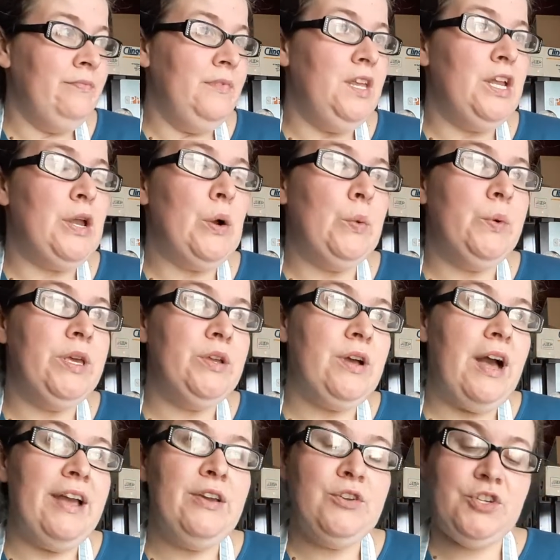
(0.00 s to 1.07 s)
you know,
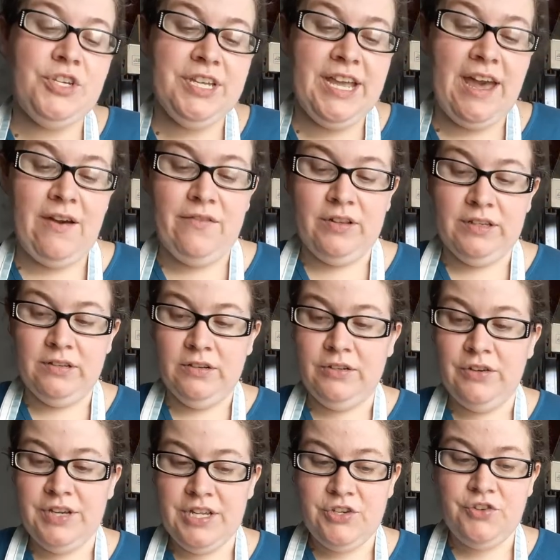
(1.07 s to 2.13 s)
I usually have a little
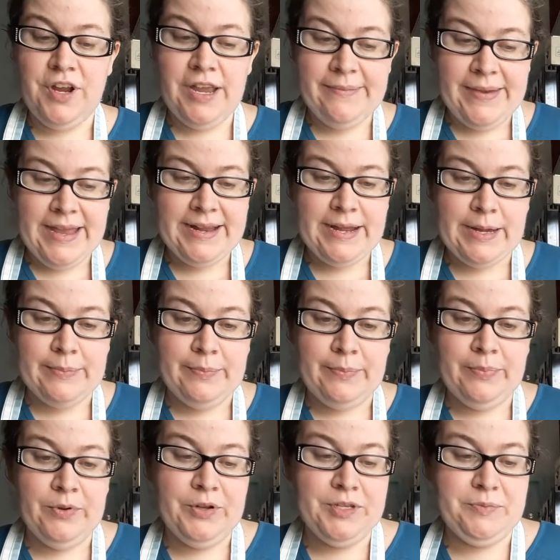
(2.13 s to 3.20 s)
cookie tray made up
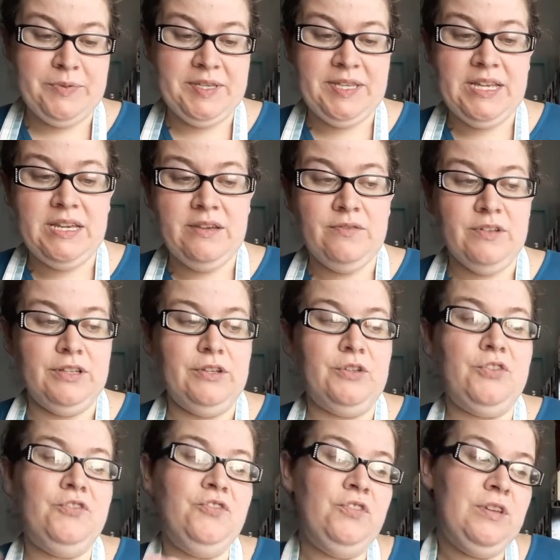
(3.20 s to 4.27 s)
Christmas Eve, and a
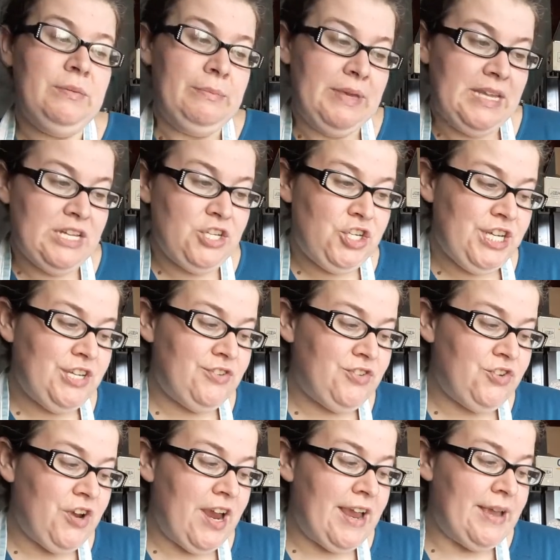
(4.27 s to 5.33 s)
little meat and cheese
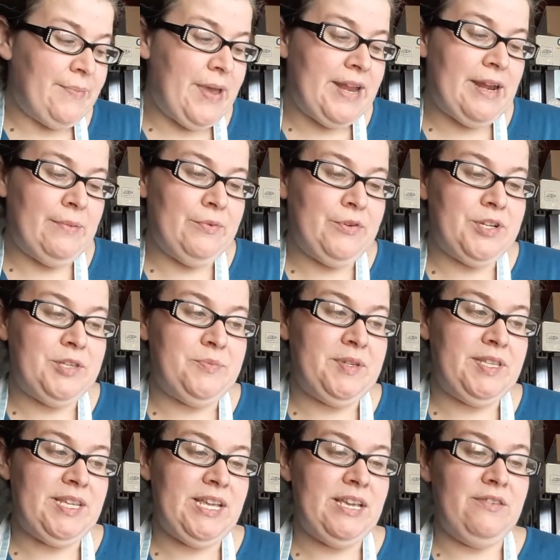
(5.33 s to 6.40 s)
tray made up
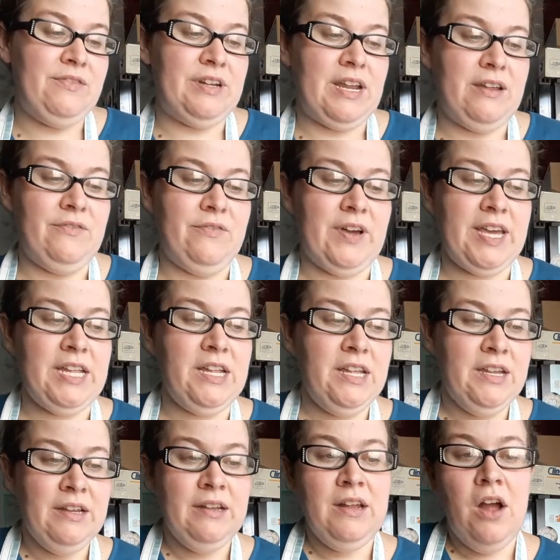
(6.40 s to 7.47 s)
Christmas Eve, and I invite
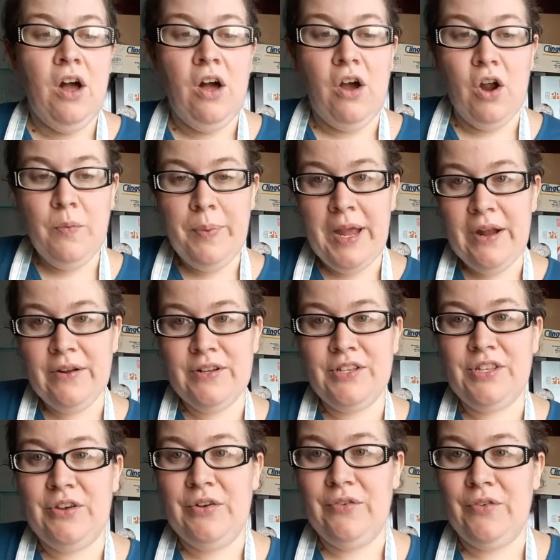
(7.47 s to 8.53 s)
our
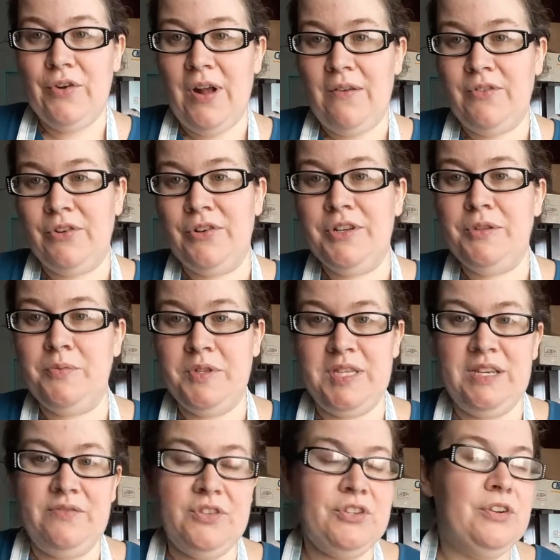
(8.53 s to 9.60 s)
parents over after Christmas
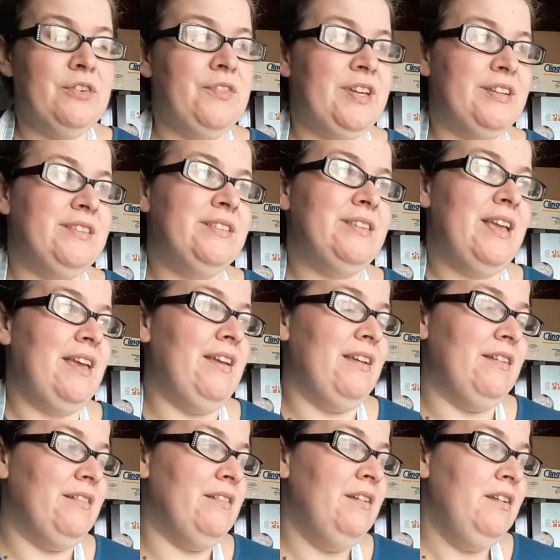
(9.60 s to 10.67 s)
Eve service,
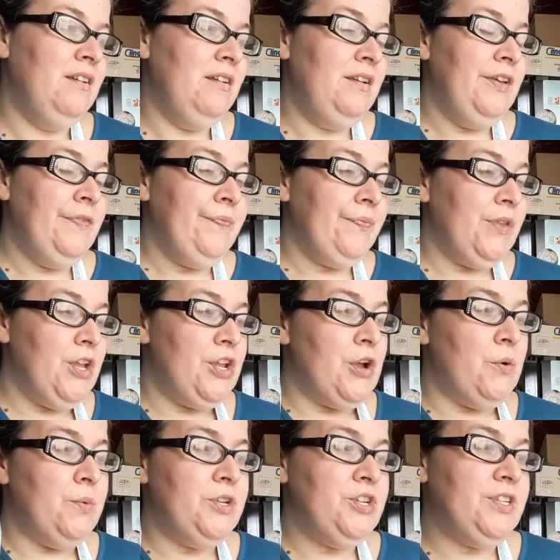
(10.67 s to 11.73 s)
and, you
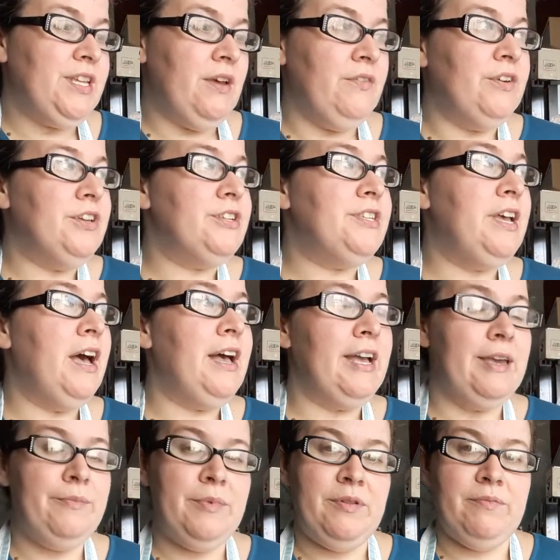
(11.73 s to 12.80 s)
know, we just have a good
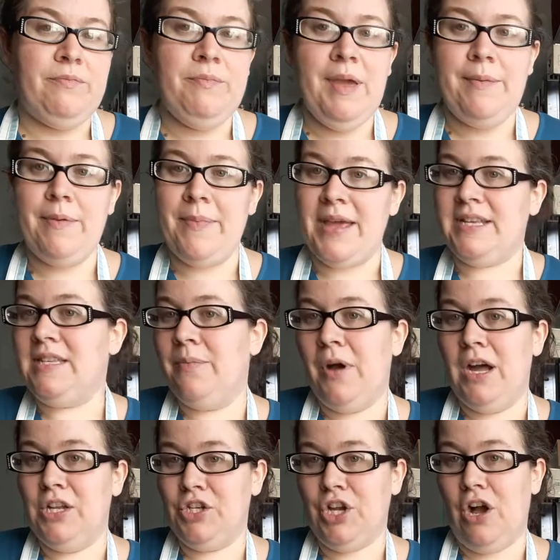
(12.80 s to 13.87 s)
time and maybe make some
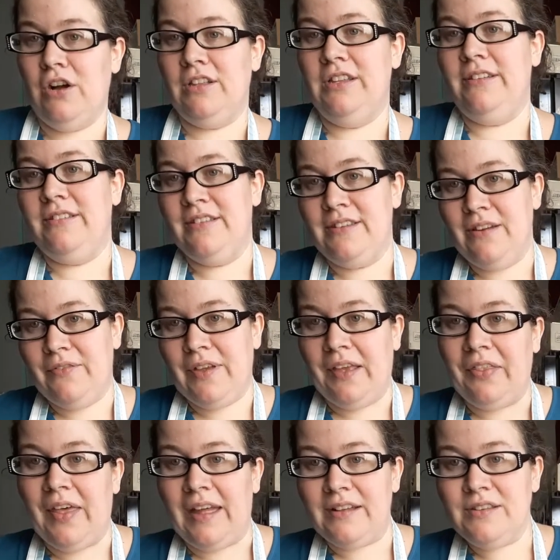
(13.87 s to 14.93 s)
hot chocolate and stuff
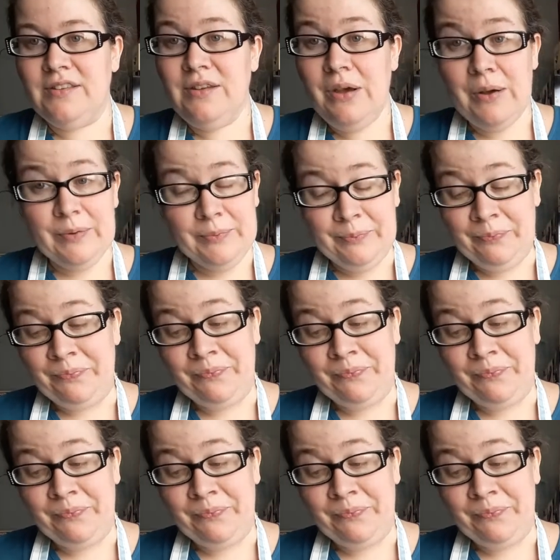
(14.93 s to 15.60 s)
like that. So